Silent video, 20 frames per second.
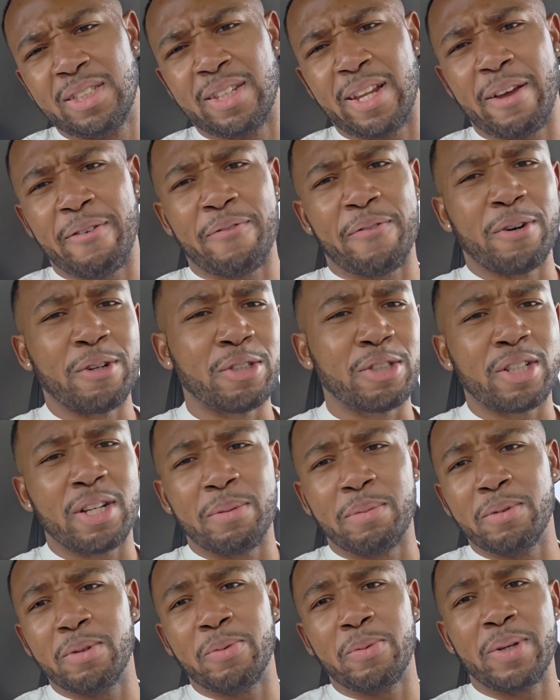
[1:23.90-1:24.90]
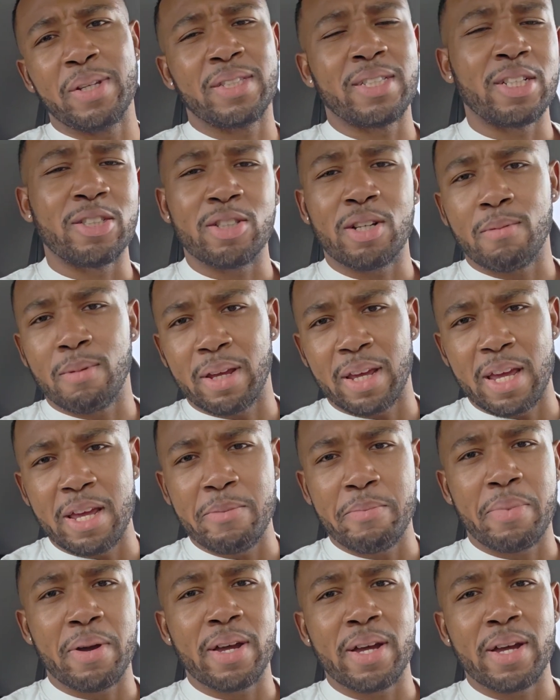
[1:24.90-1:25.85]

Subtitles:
that first couple of weeks, I dropped like 8